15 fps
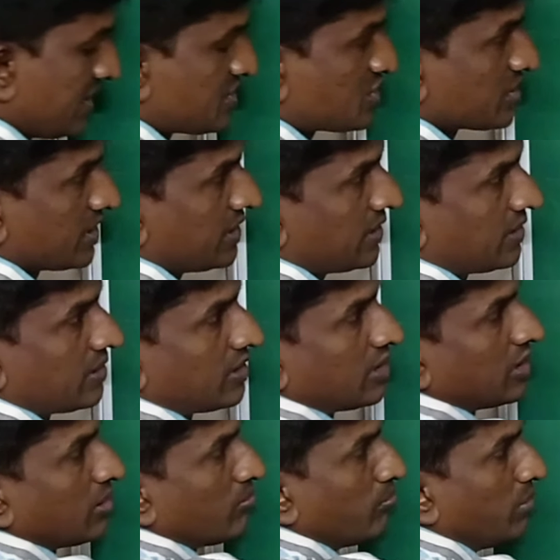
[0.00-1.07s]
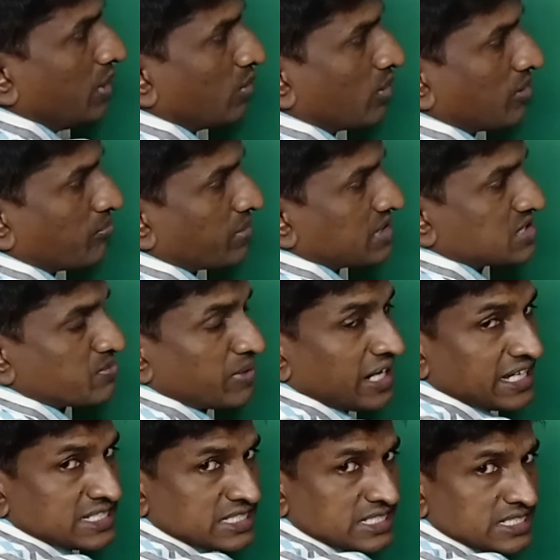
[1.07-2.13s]
HI below the principal
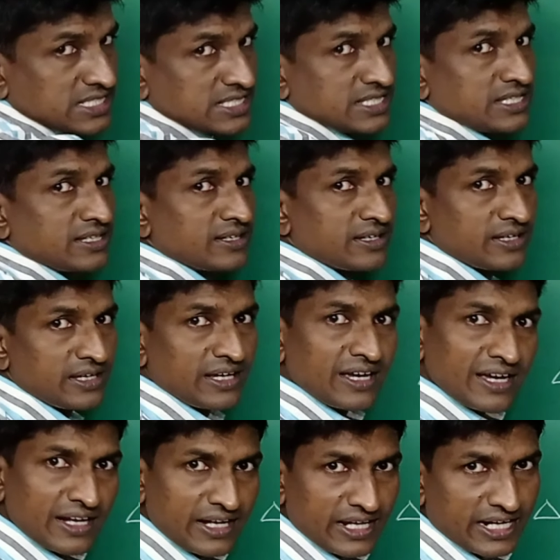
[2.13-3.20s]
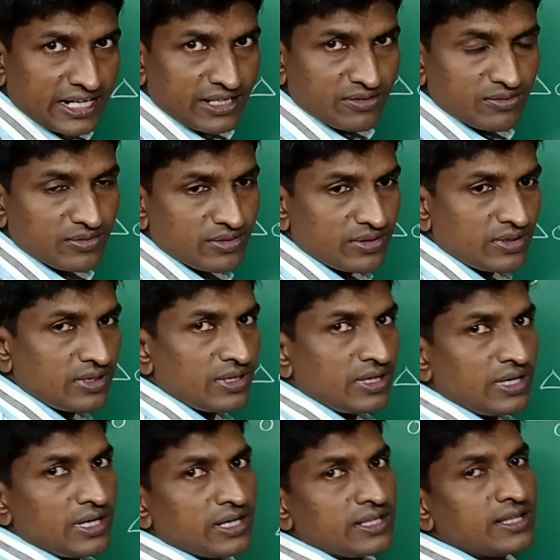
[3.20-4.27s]
axis negative.
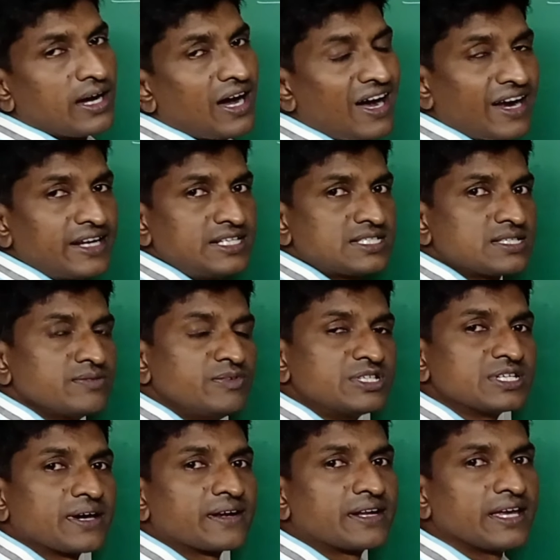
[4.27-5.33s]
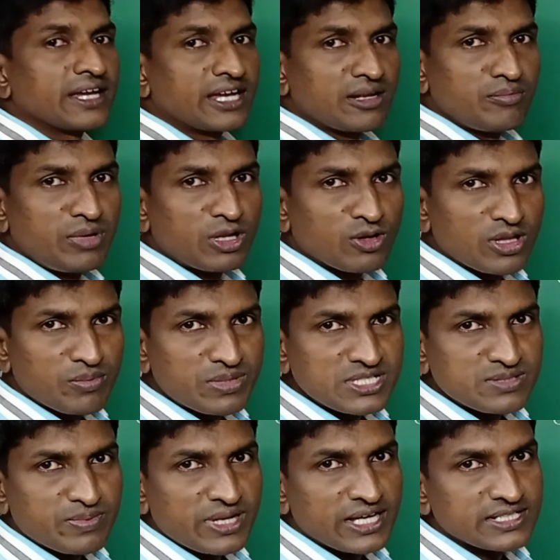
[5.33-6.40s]
The heights which are taken below the
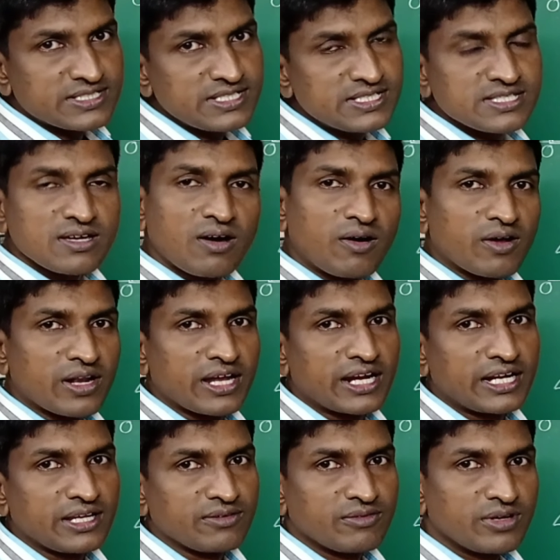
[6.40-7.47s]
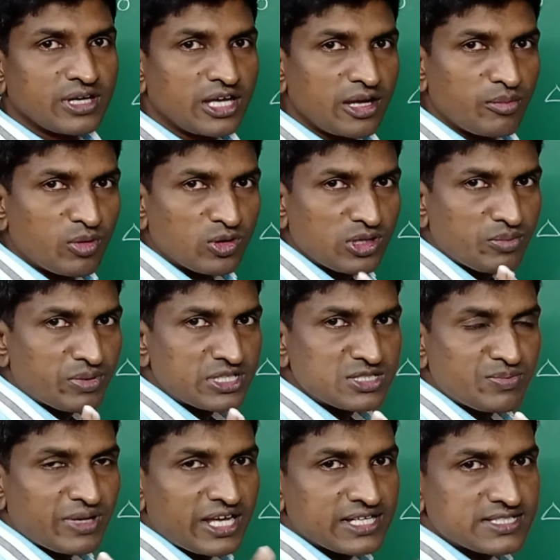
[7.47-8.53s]
principal axis are negative, above the
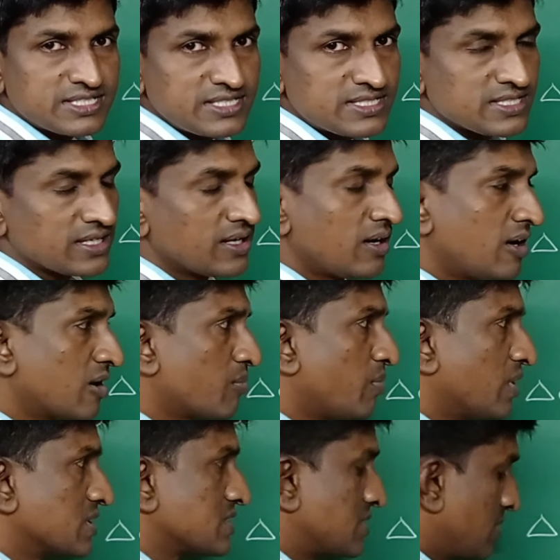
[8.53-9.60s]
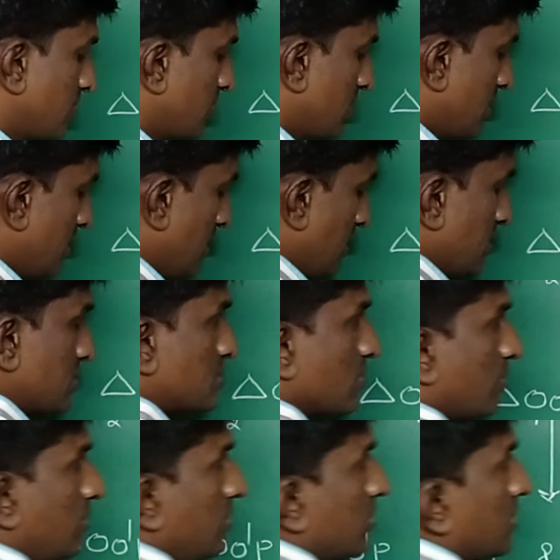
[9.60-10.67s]
principal axis are positive.
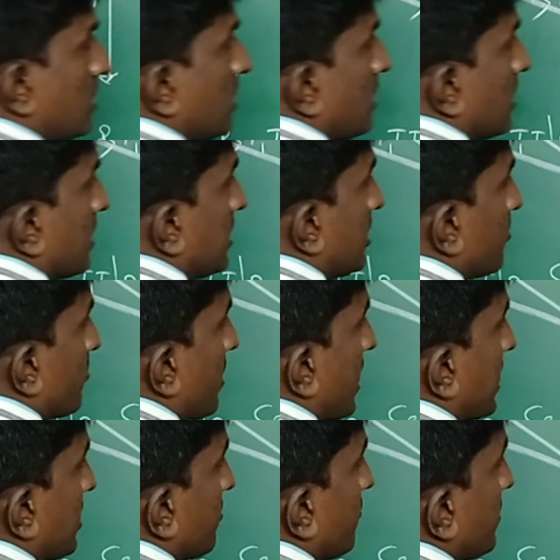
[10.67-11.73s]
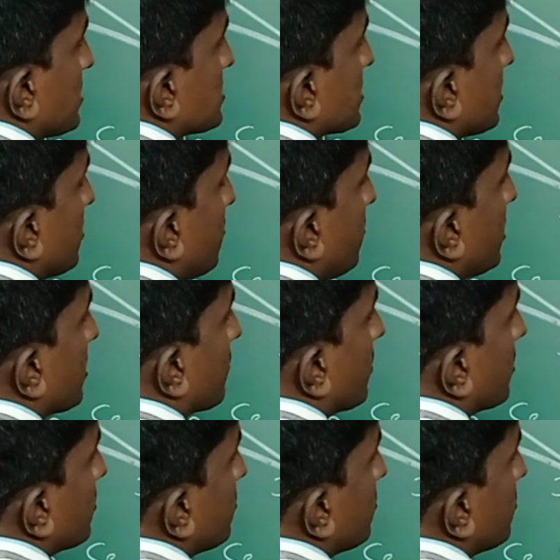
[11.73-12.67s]
So the magnification M equal